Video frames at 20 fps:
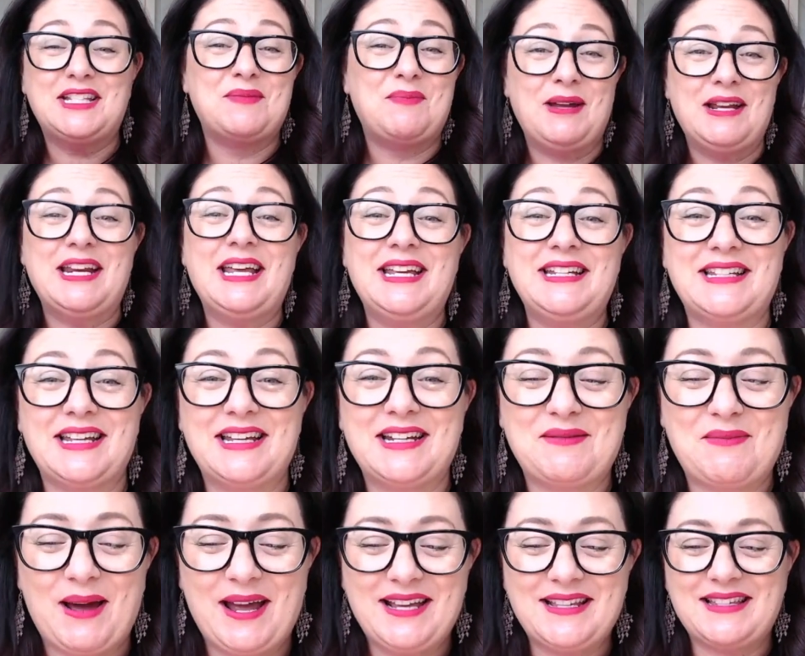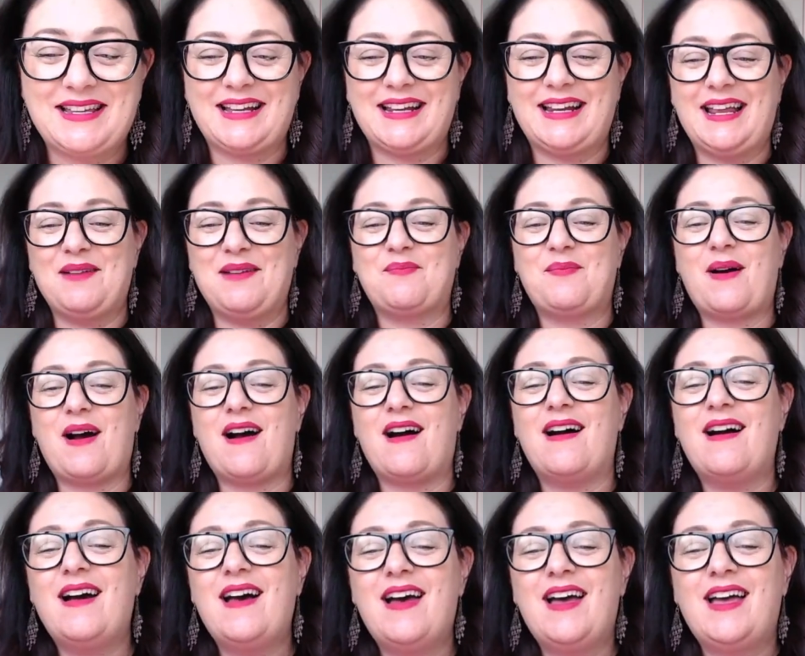be needed, basically.
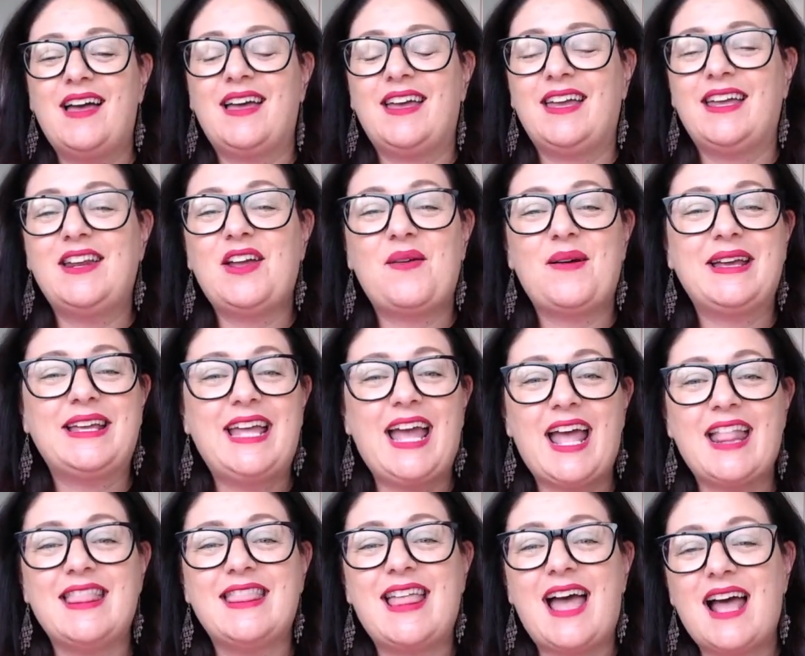But, again,